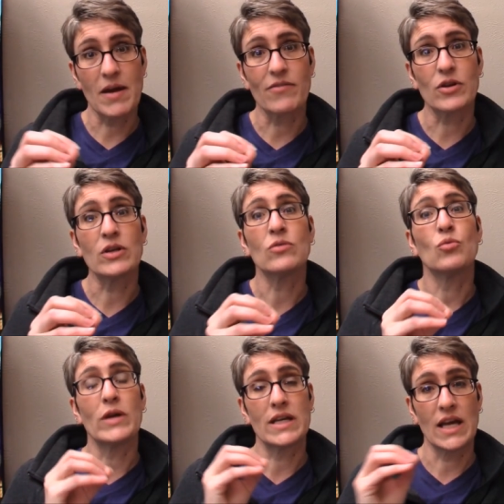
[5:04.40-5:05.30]
every
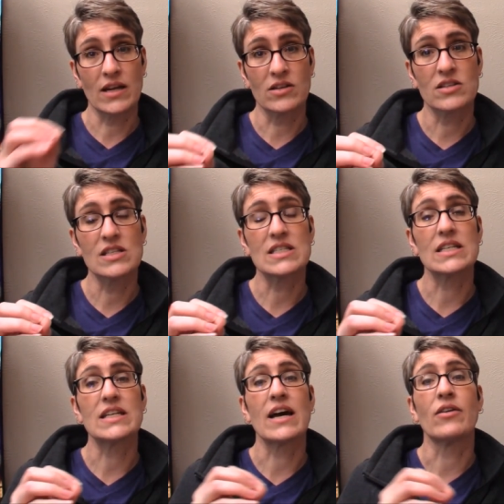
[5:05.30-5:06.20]
weekend to
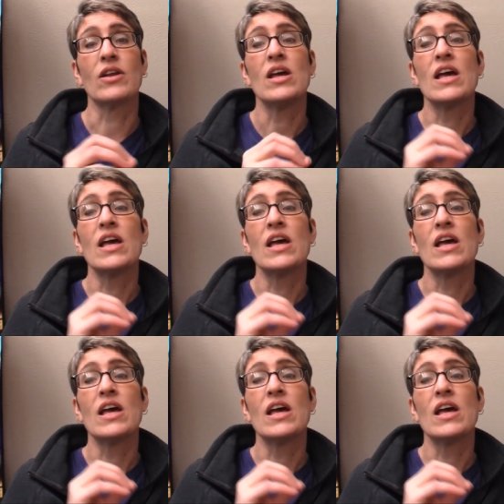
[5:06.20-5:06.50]
sit down